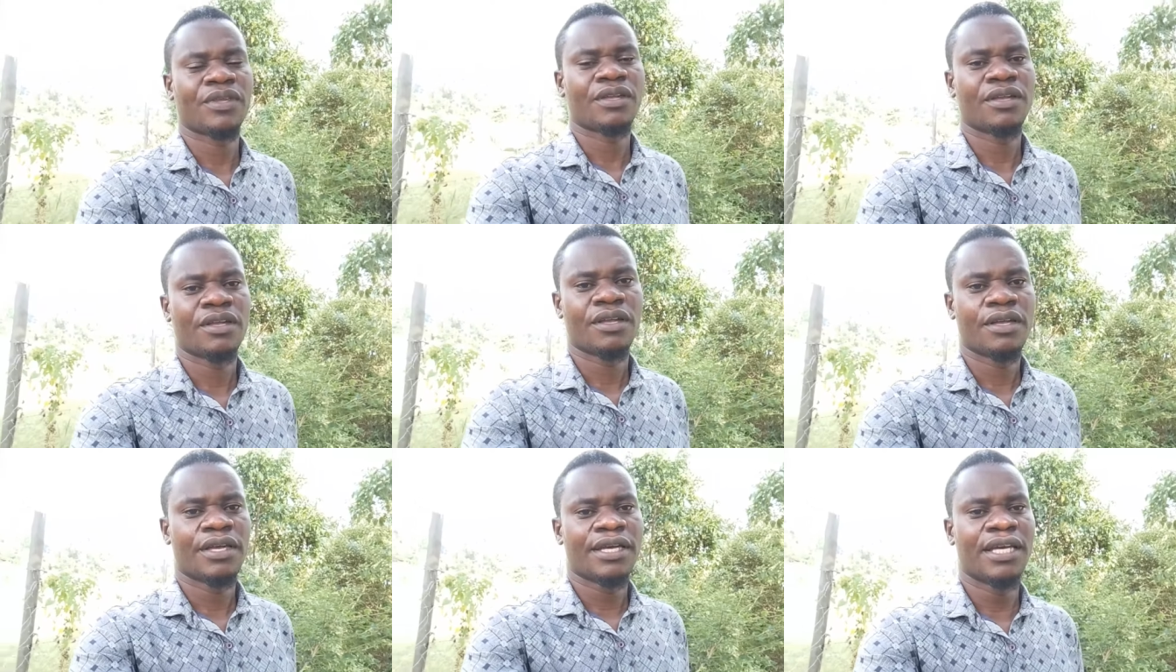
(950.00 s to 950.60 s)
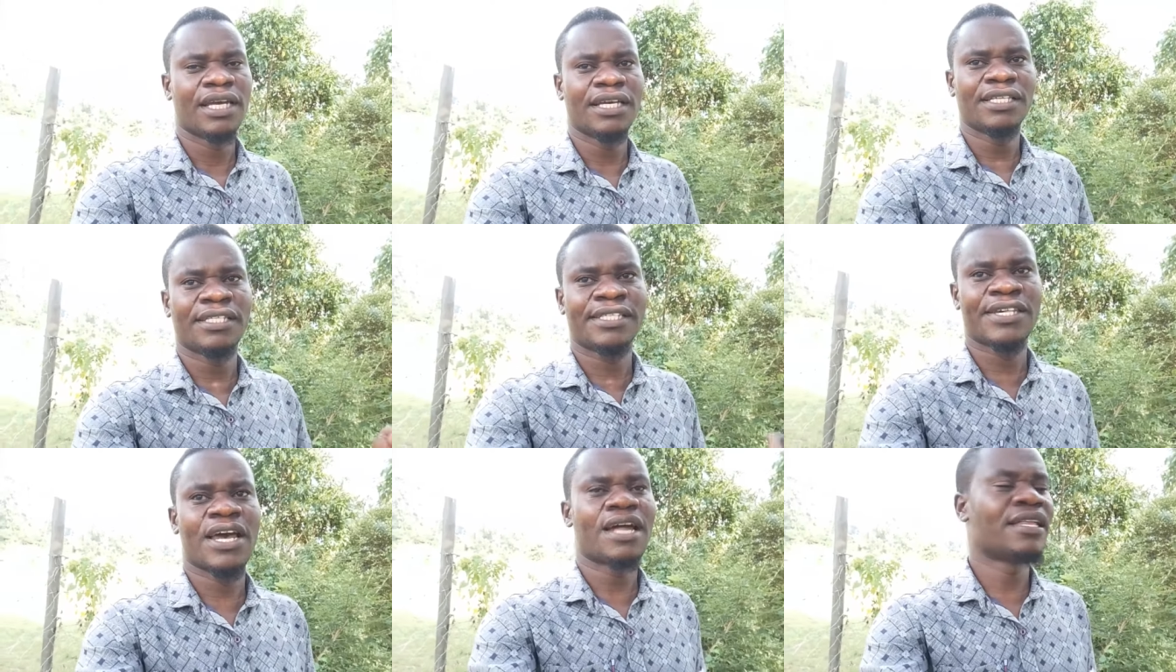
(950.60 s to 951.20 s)
his
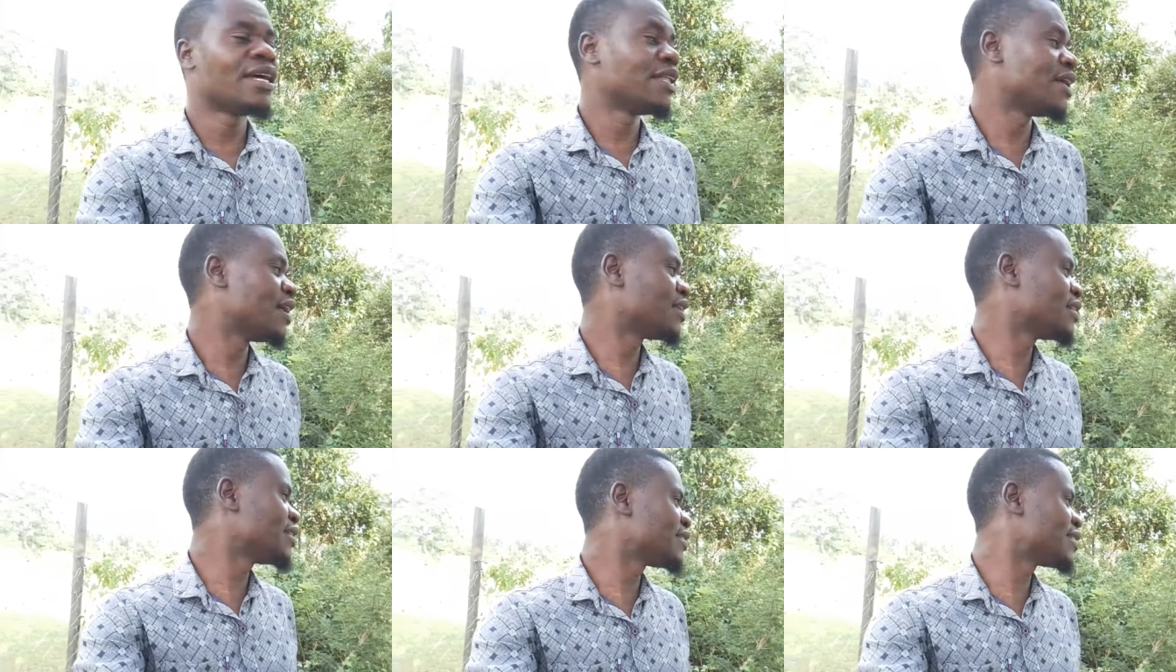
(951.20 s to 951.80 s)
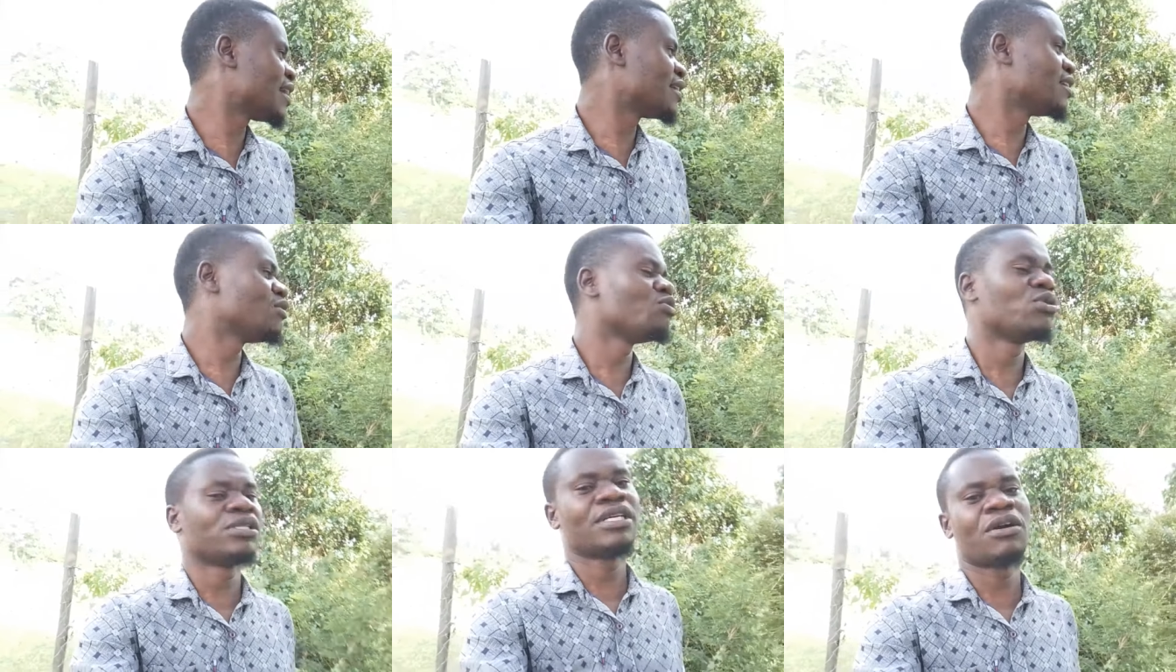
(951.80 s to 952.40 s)
channel and his channel was a
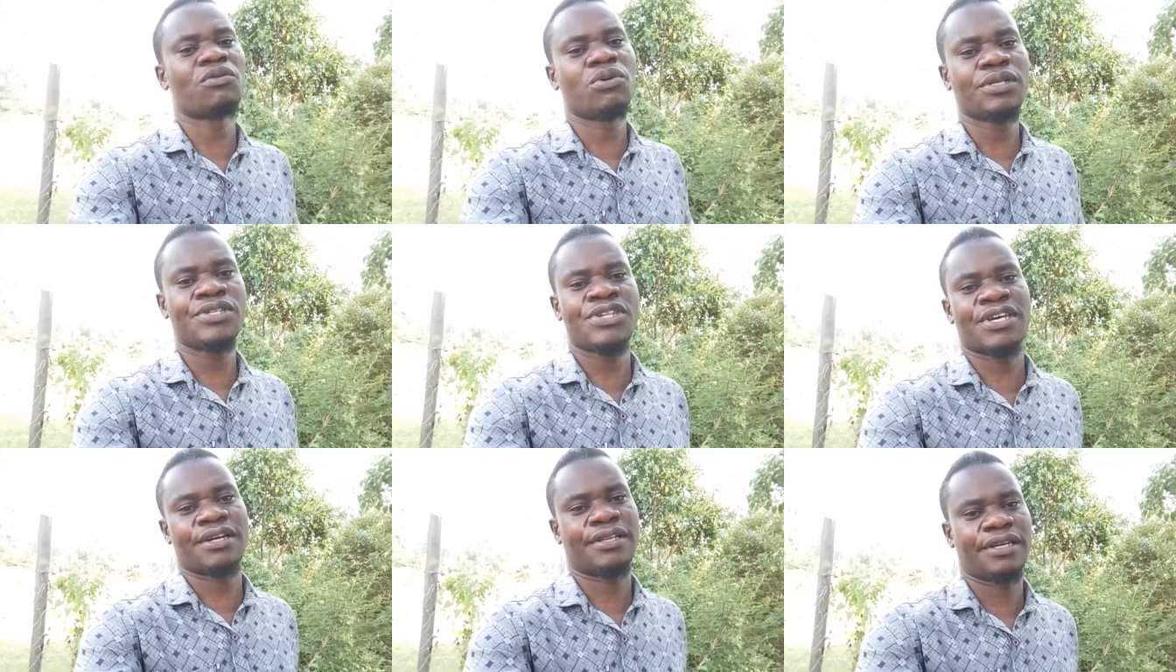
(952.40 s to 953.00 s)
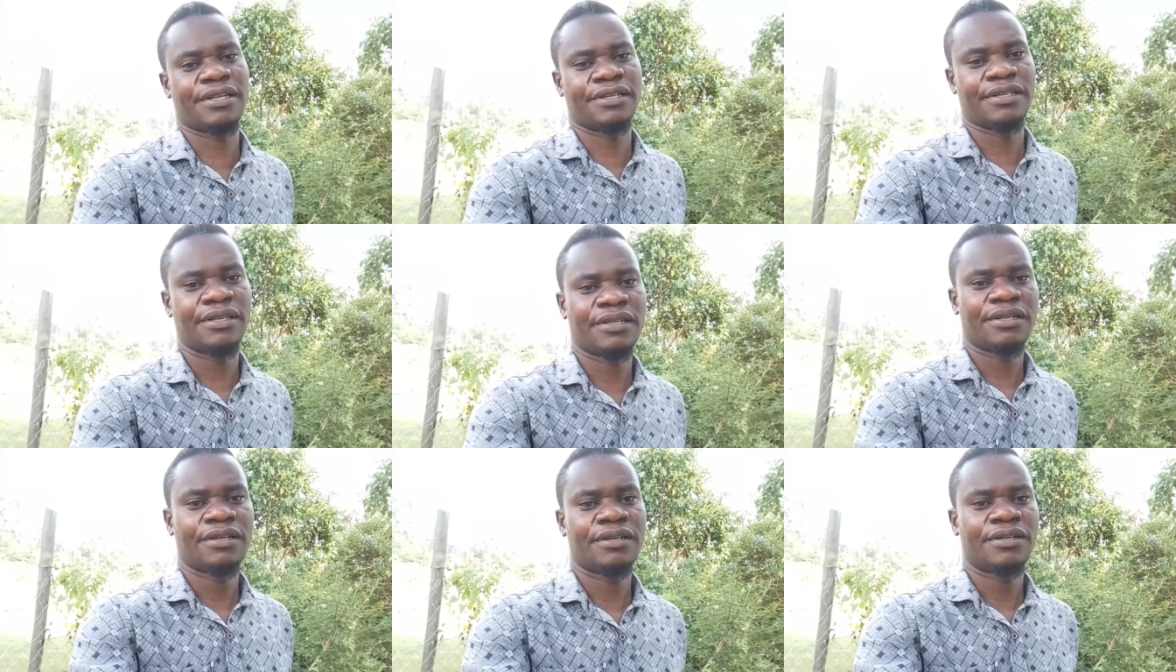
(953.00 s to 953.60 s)
good channel
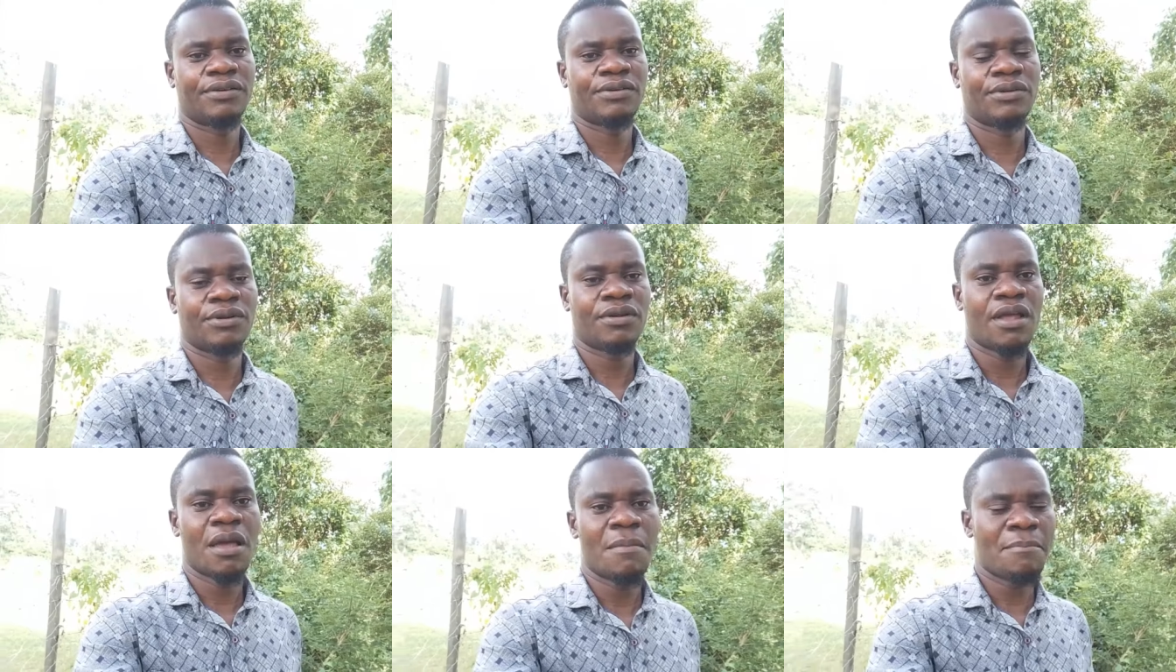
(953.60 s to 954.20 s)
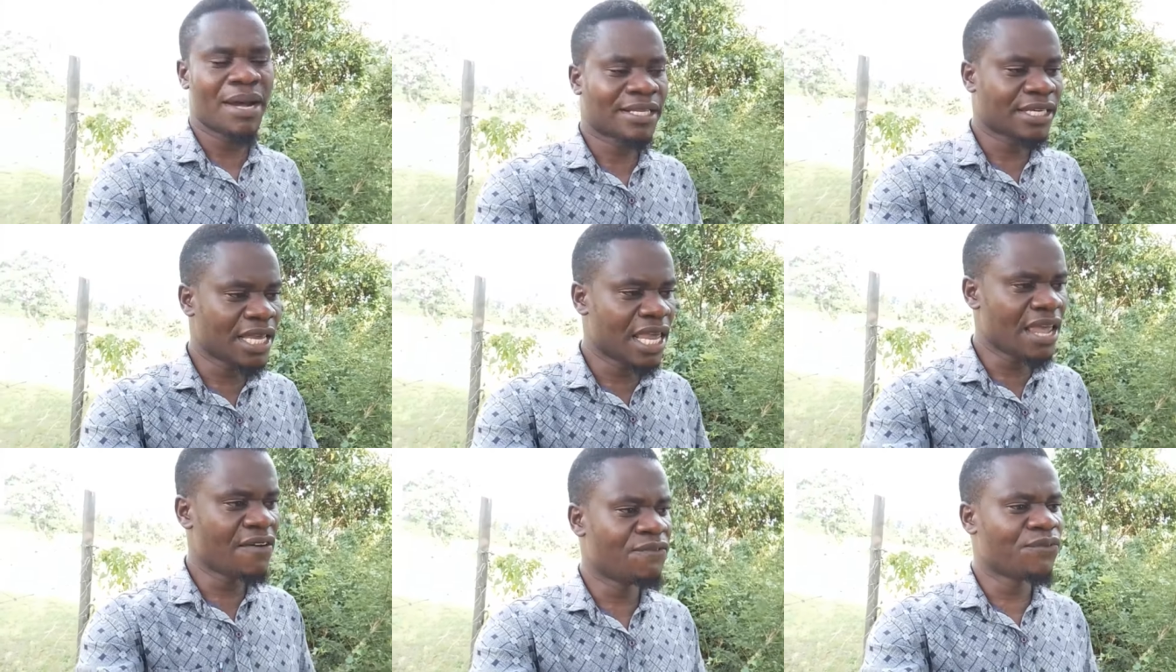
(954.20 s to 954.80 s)
you know but if
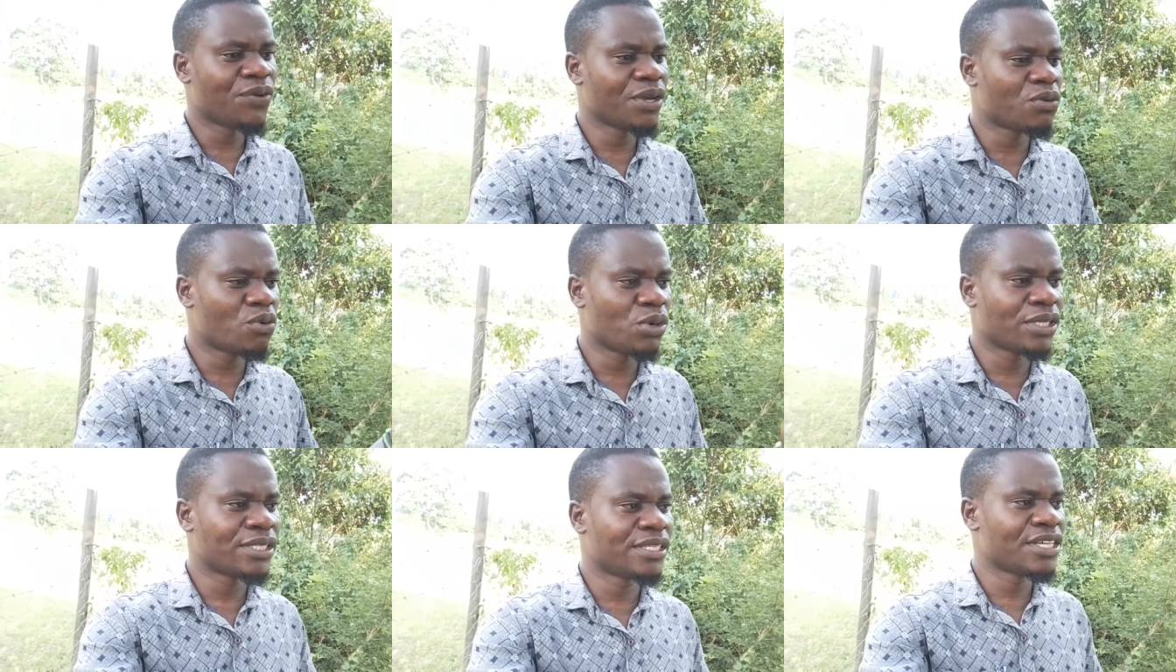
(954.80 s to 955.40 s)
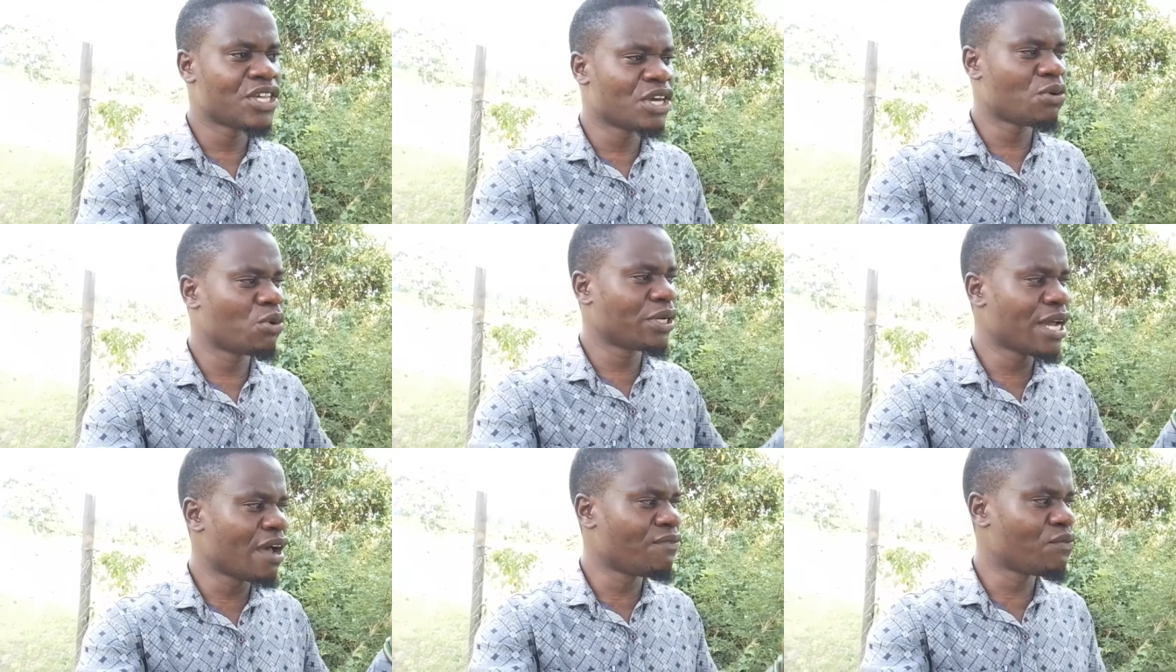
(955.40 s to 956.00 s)
he could she could have
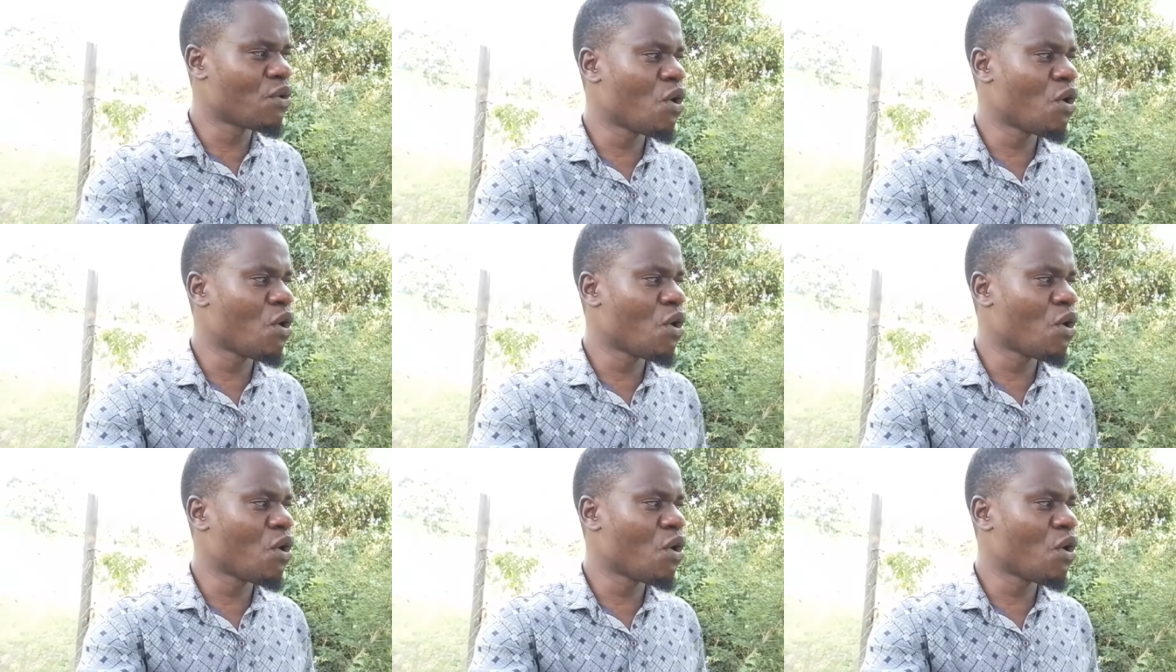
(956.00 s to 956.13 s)
got